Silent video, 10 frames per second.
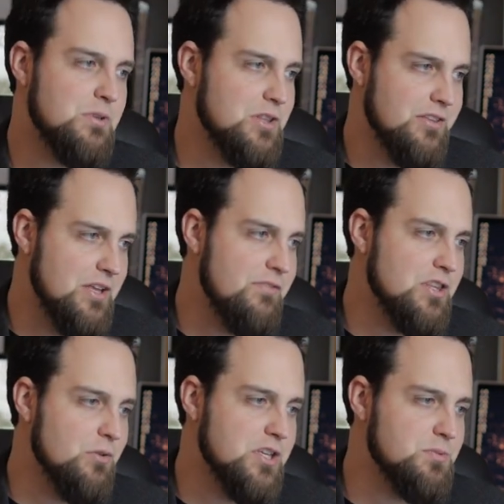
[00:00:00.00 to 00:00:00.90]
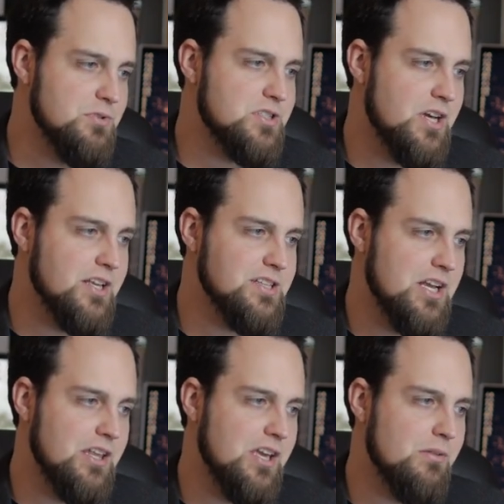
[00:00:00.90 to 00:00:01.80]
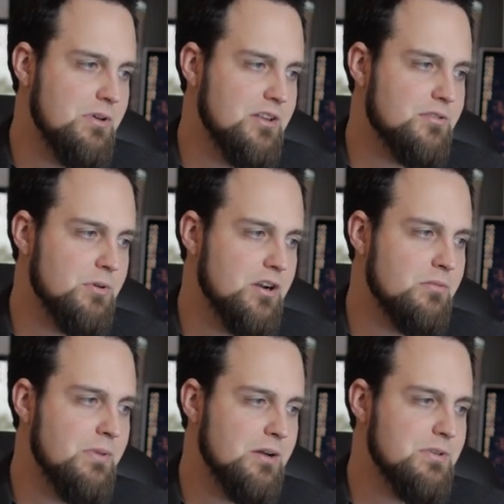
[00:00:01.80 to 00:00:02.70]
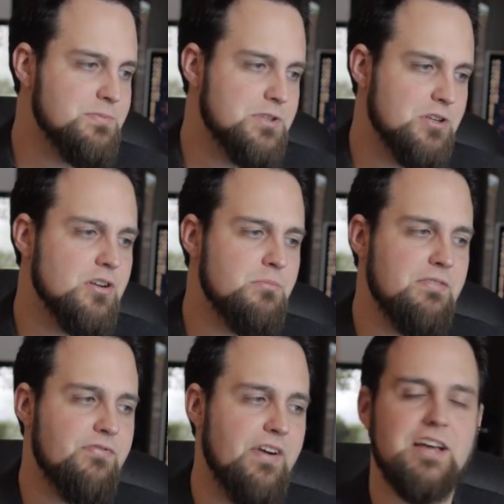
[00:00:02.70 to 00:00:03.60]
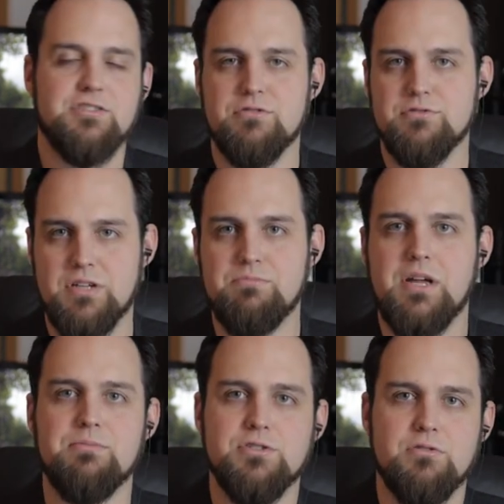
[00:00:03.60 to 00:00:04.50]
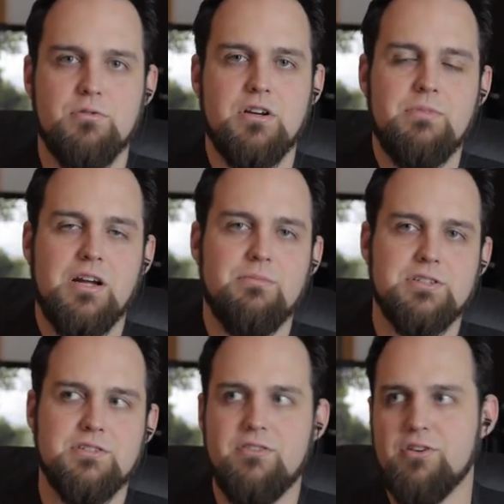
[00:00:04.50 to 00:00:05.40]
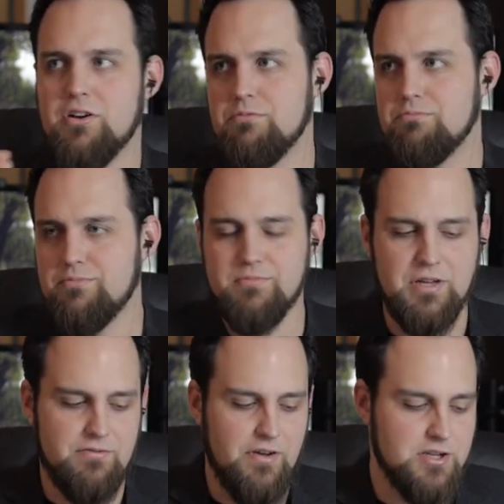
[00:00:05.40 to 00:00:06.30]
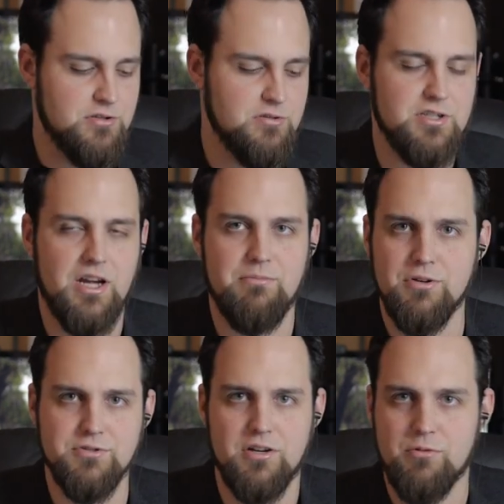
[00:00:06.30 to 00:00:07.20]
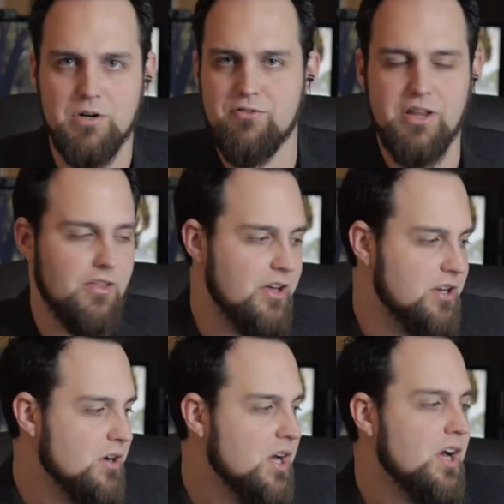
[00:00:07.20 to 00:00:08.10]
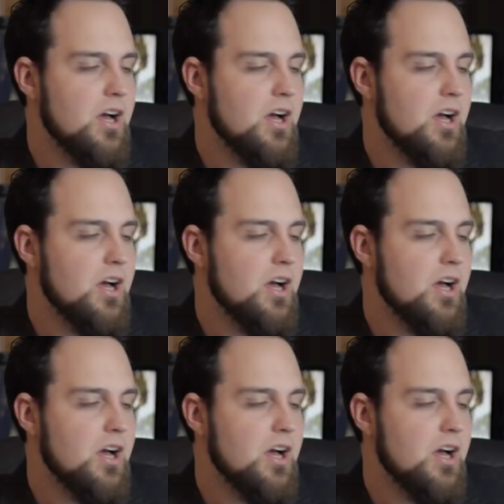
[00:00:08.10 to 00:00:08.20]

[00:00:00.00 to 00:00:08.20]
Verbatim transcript: I mean, even though this one's not exactly gigabit, it's three hundred megabits, but they're going to be faster sometime soon, three hundred megabits, and then they're going to get faster as time goes on or whatever the hell they do.